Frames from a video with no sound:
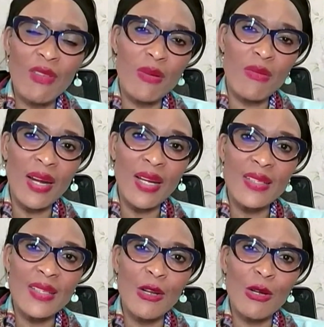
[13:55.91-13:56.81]
them the
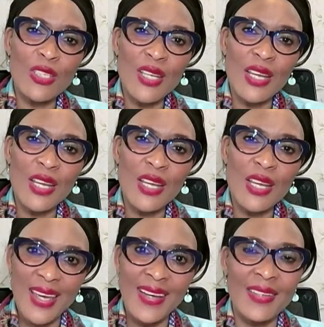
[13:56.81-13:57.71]
right you know set of
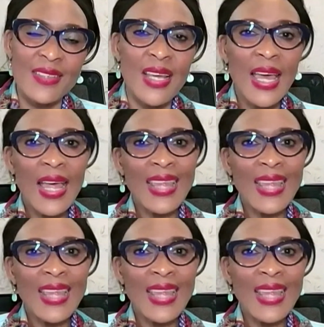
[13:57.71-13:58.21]
skills